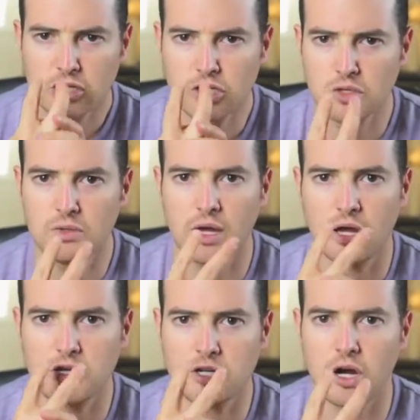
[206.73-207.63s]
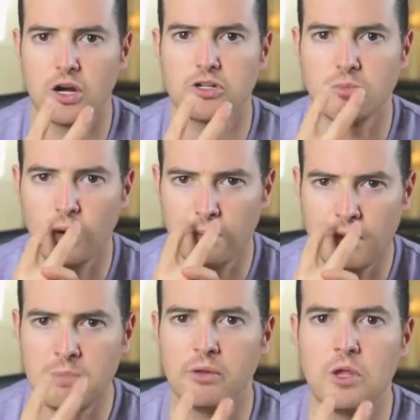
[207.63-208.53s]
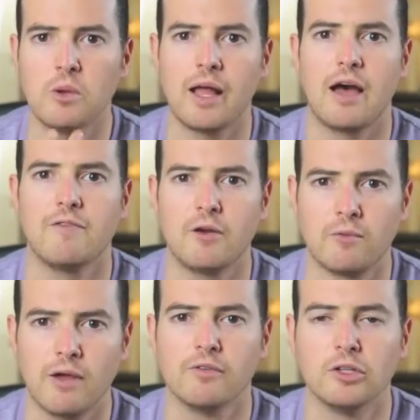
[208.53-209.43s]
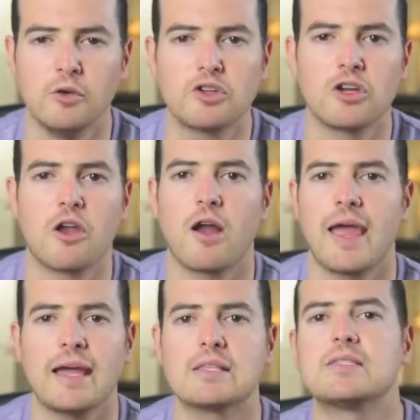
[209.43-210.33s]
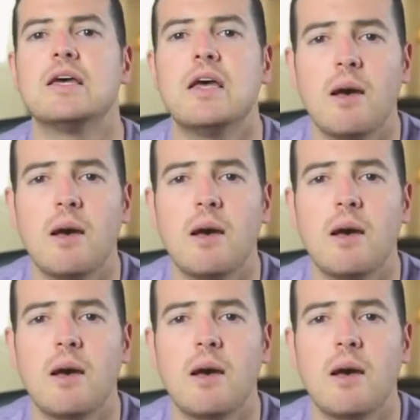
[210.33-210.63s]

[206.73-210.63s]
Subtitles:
Do not charge more people. You will have a revolution on your hands.